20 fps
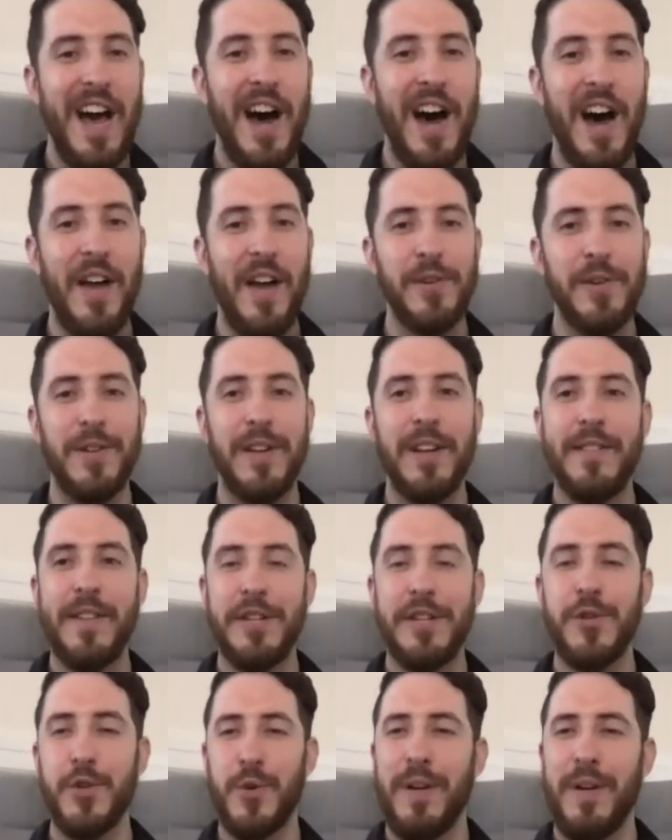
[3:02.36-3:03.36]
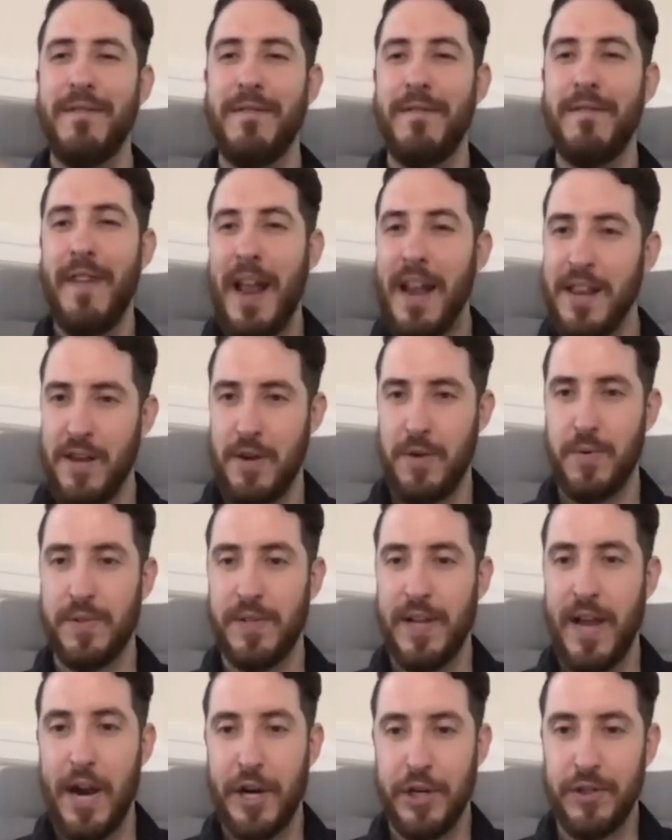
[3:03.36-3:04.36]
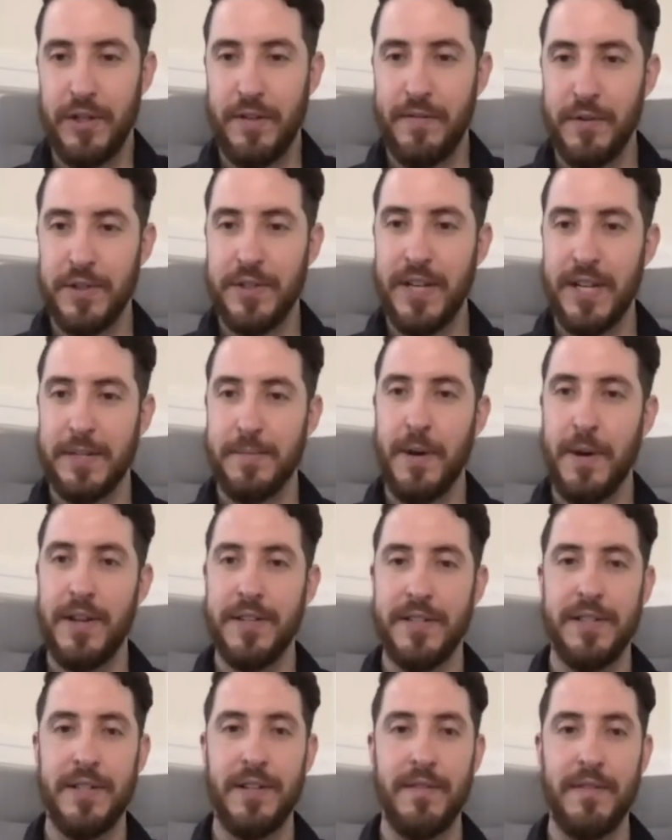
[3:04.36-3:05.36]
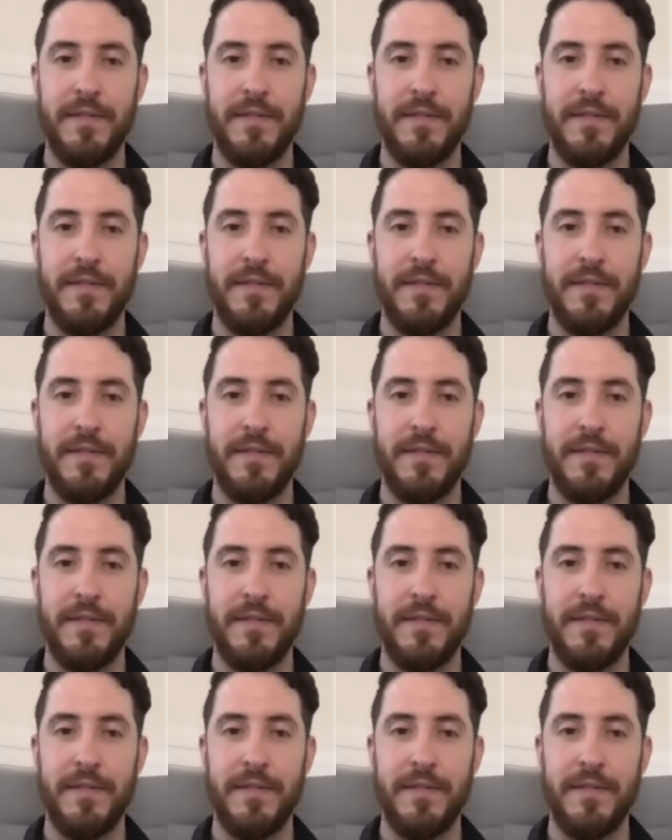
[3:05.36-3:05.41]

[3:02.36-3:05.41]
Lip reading: there's a lot of issues around venues actually for sex positive